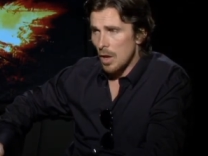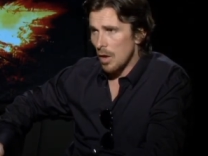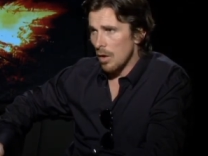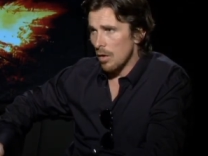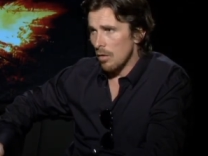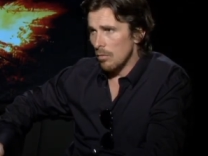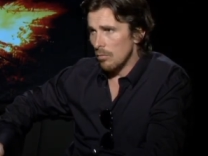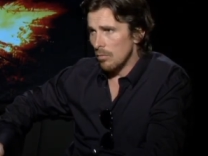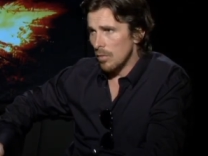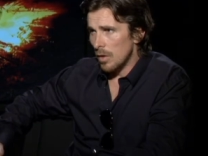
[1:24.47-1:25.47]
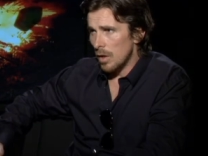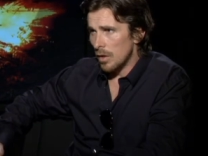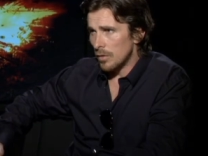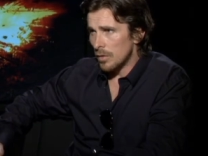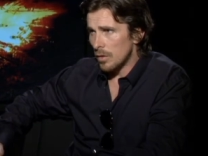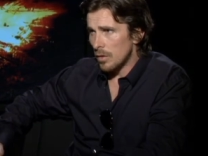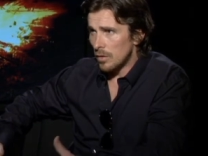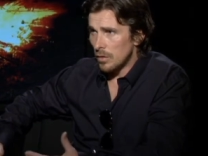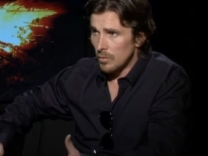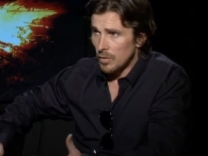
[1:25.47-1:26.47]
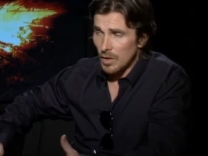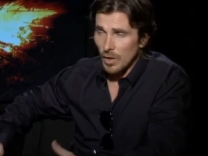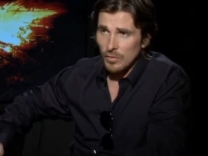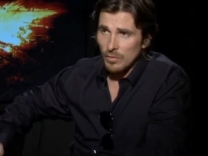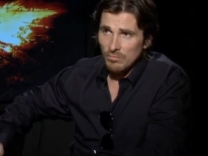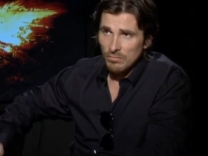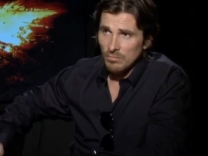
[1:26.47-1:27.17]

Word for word: Um, and, uh, you know, and he gets it.